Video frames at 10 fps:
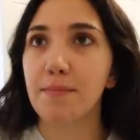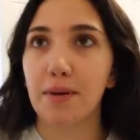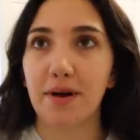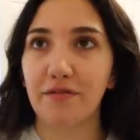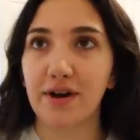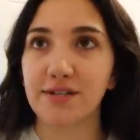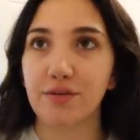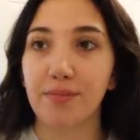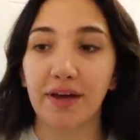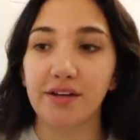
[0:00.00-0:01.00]
but my friends
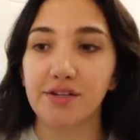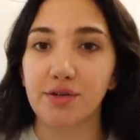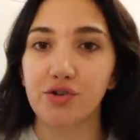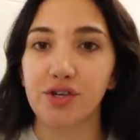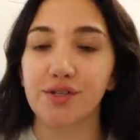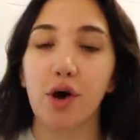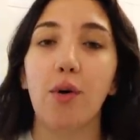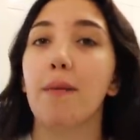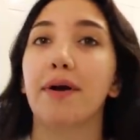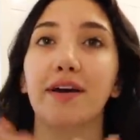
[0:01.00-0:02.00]
are big into sushi
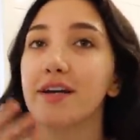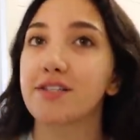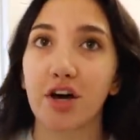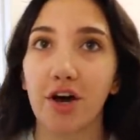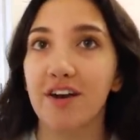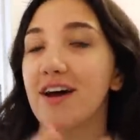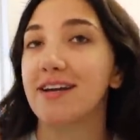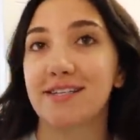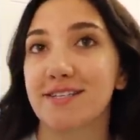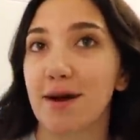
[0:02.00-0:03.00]
so I'm like it's good I
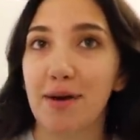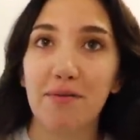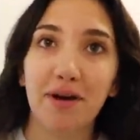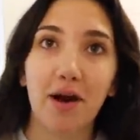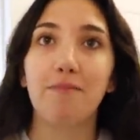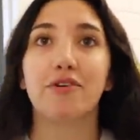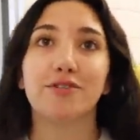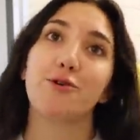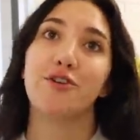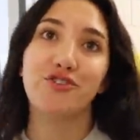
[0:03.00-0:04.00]
need to step out of my
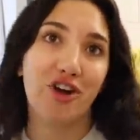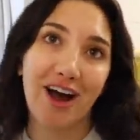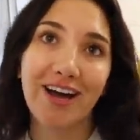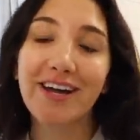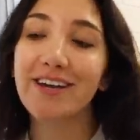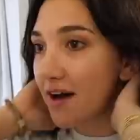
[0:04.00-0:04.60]
comfort zone and try it.